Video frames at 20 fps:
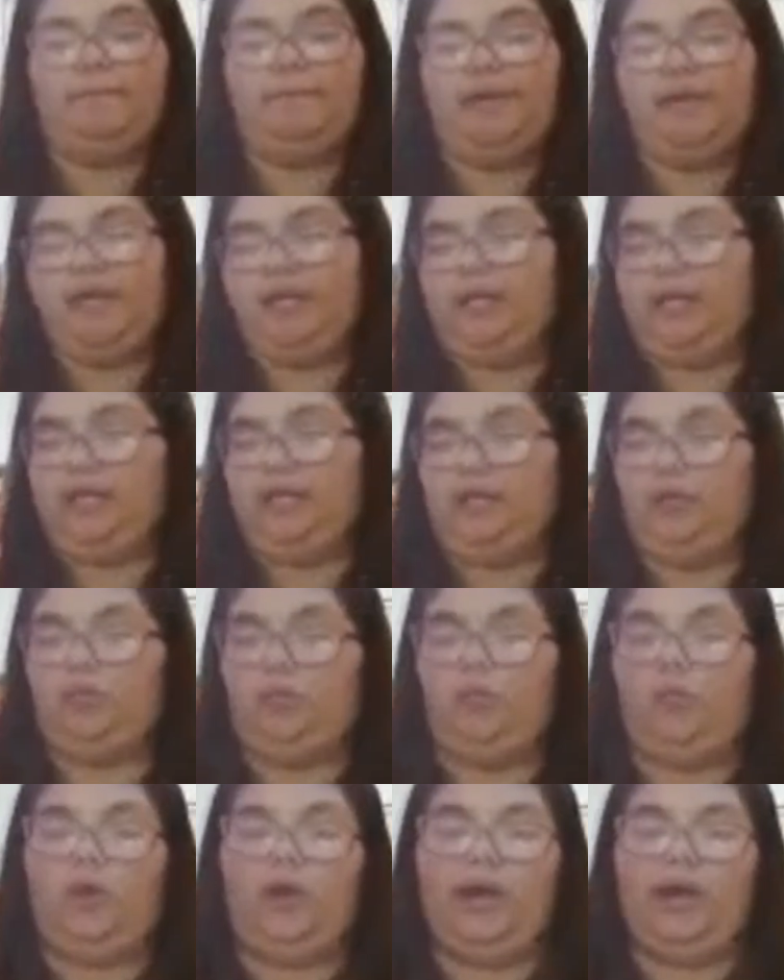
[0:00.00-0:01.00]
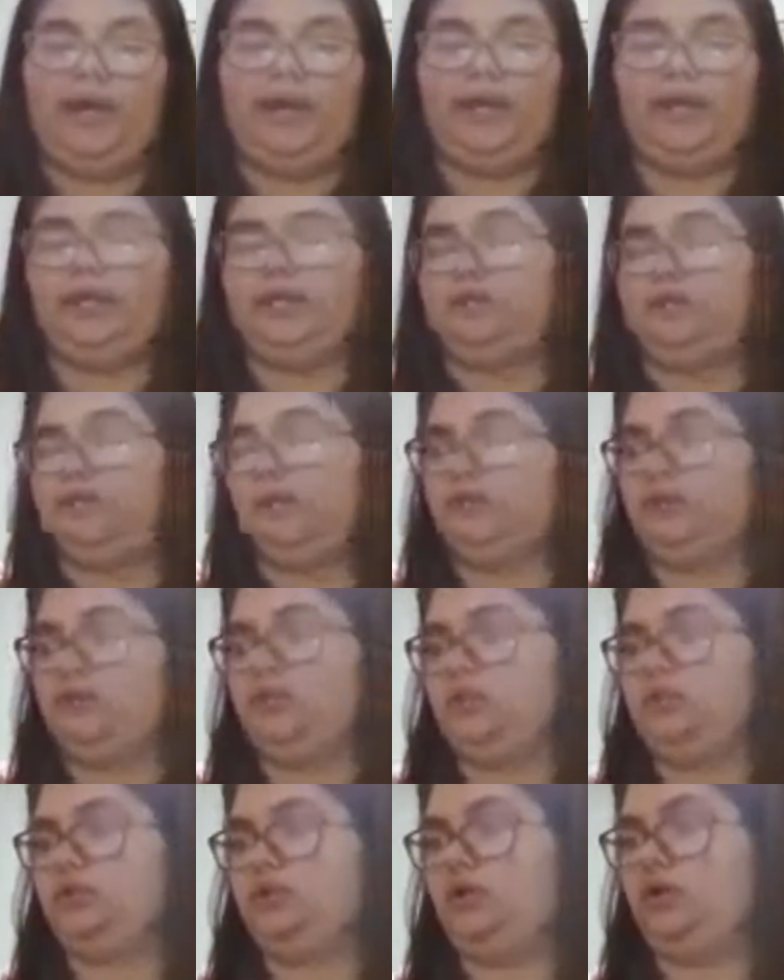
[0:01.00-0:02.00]
pink, white,
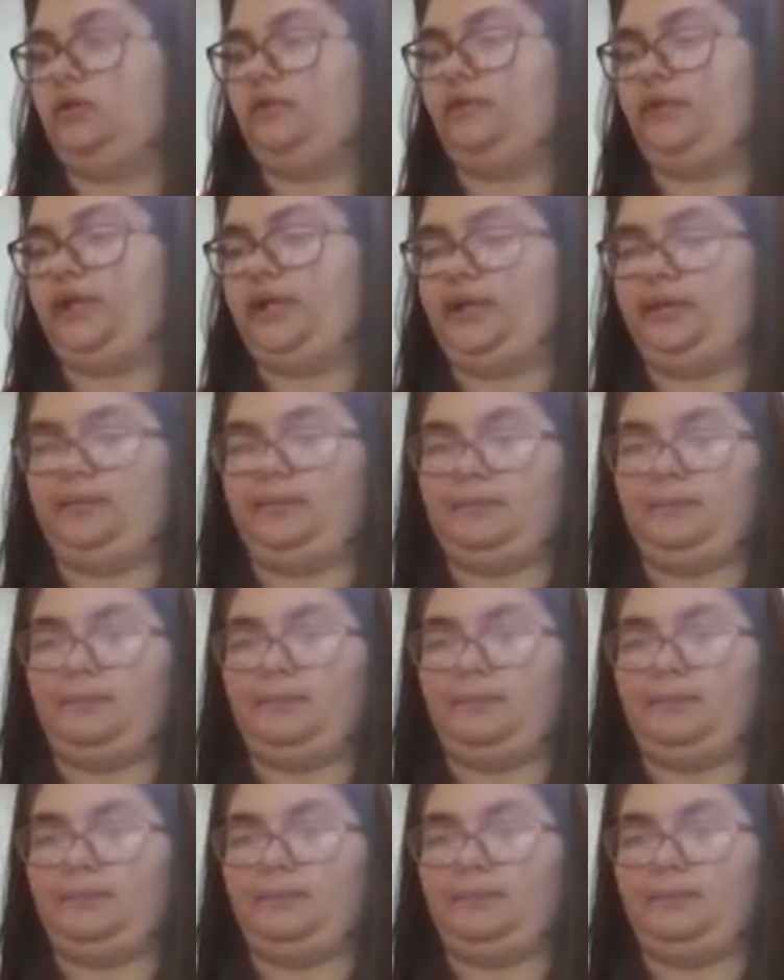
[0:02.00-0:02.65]
just all that.